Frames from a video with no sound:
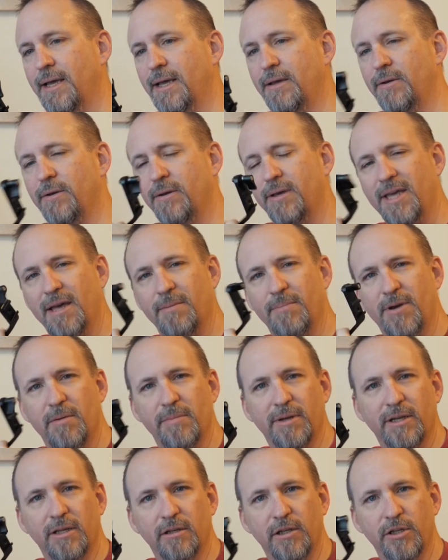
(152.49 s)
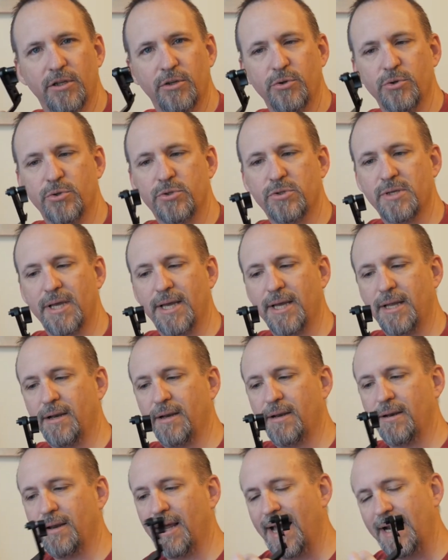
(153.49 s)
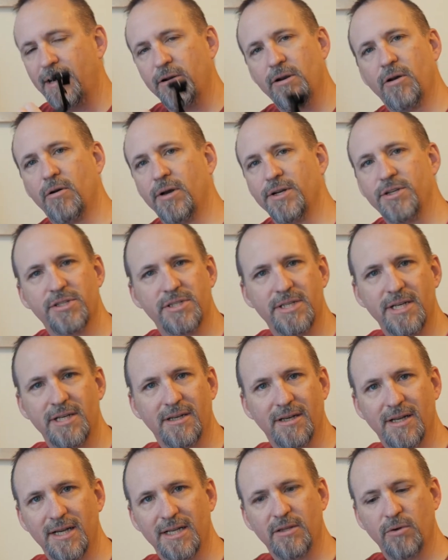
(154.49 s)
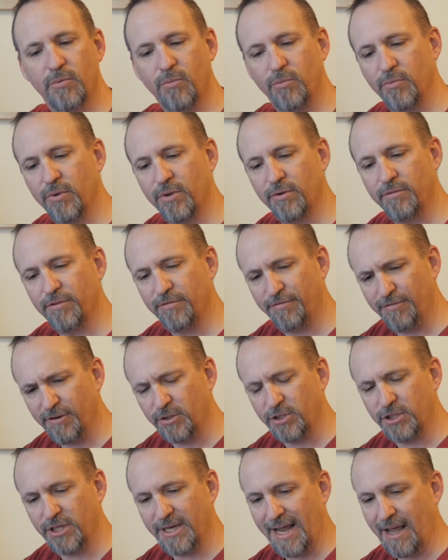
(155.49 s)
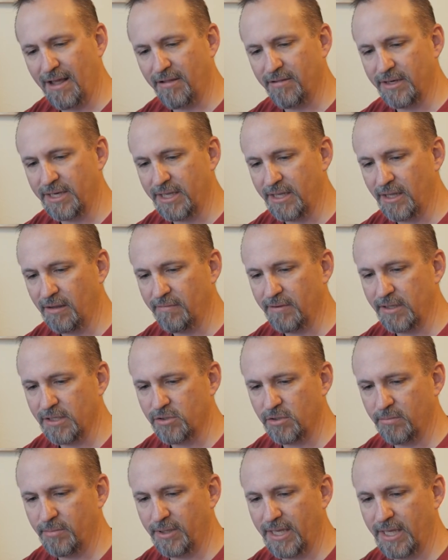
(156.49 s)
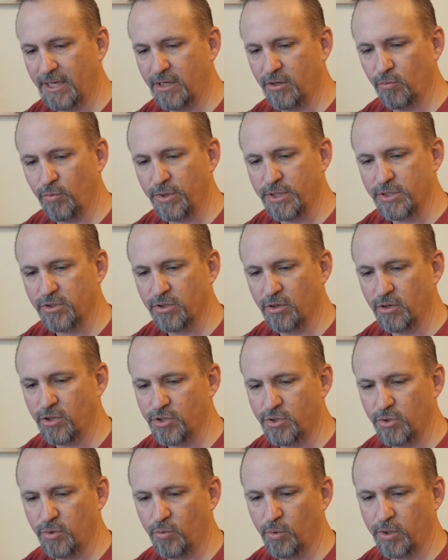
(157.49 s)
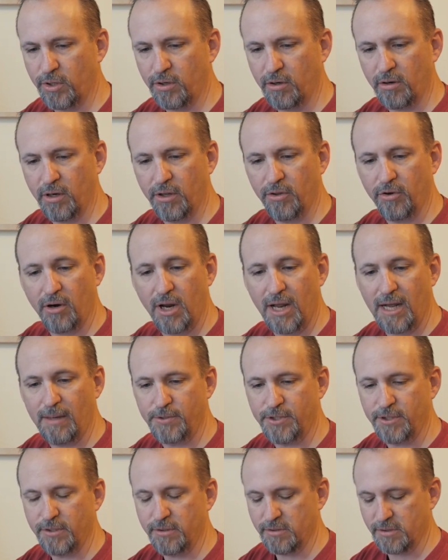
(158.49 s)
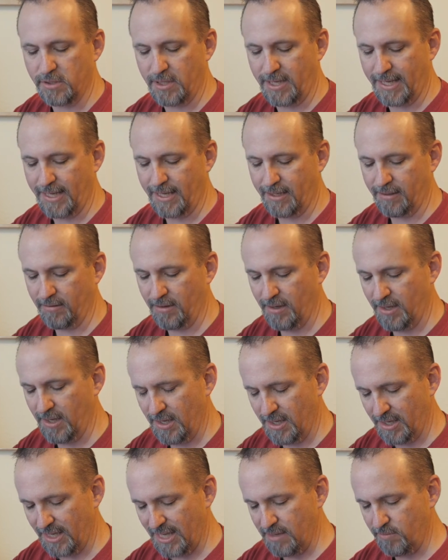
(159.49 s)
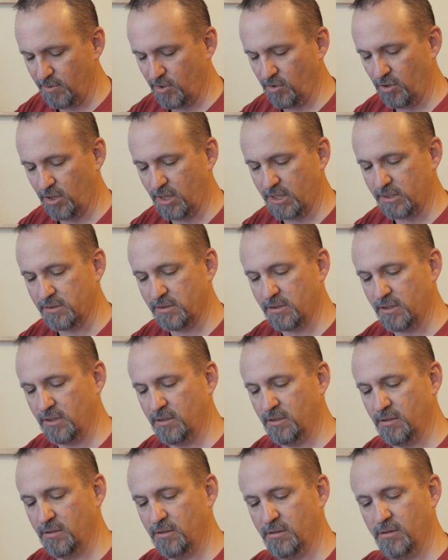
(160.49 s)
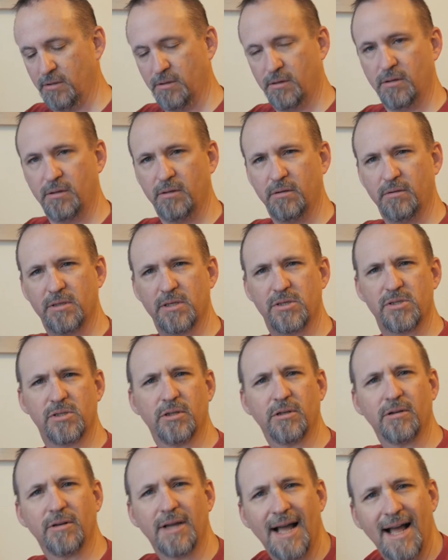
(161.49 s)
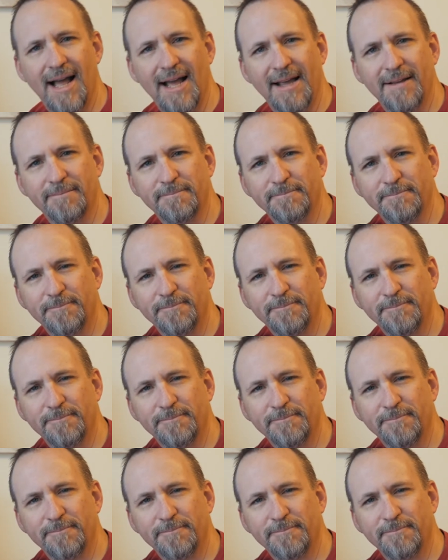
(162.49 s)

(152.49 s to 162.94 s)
it kept coming loose, and I don't know, I just didn't like the functionality of it. So I began to research what are other options and came across this little guy.